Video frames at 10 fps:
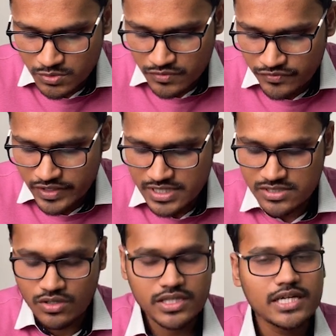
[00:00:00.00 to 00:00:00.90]
2. We
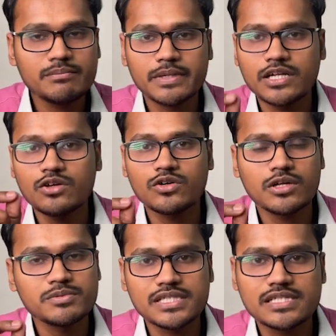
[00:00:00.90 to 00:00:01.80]
saw that
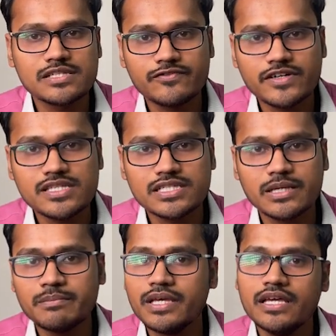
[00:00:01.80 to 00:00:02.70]
metarhodopsin is the first
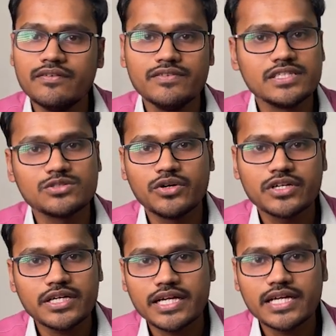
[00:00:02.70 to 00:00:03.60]
step which is
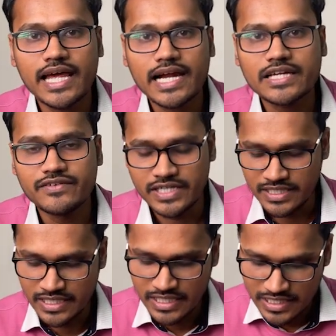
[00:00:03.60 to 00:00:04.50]
going to get it
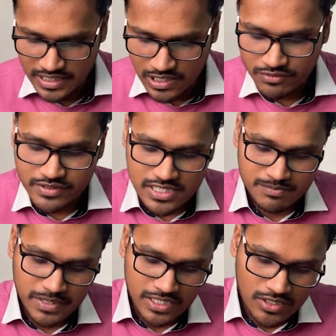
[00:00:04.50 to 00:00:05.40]
activated. Now this
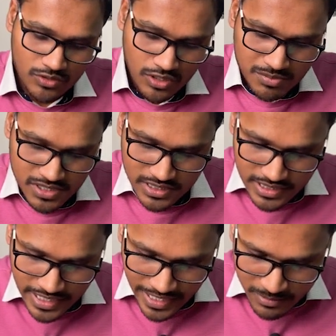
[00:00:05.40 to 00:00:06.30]

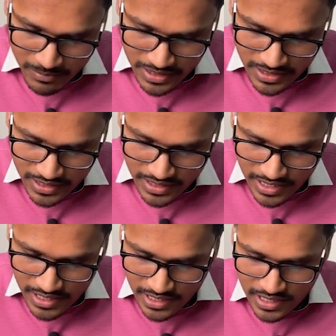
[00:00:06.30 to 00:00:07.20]
metarhodopsin can be
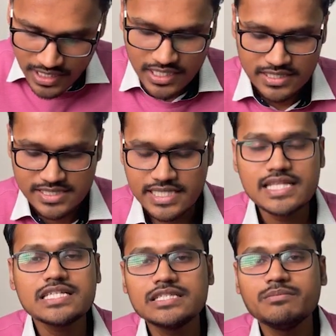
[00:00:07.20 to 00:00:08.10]

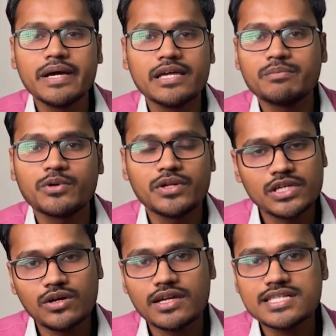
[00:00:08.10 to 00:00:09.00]
sensed by a
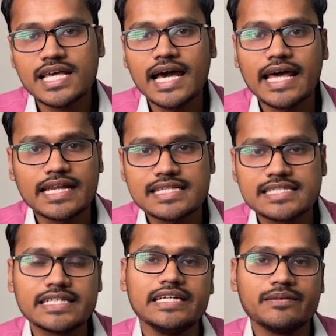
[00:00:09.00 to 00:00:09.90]
protein called as
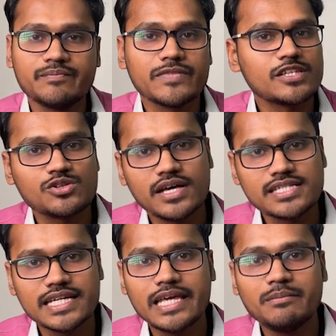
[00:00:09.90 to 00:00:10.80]
arrestin. So
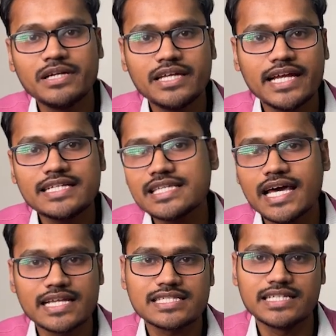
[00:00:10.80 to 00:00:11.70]
as the name indicates,
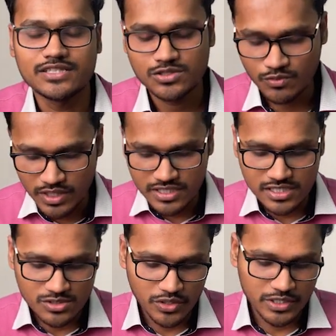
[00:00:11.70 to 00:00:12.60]
arrestin. So what it
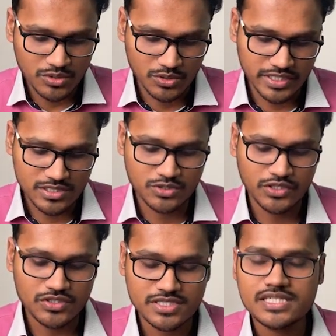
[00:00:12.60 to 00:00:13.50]
is going to do? It is
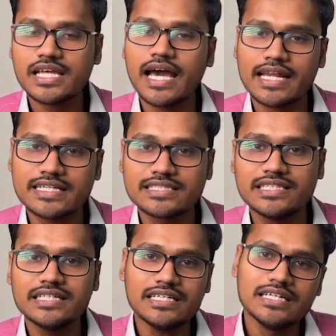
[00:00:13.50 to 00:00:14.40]
going to just arrest
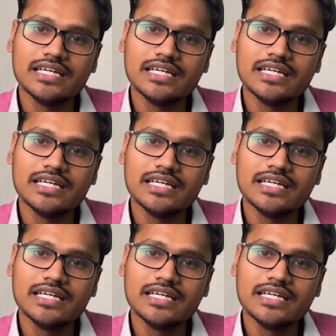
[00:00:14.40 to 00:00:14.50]
the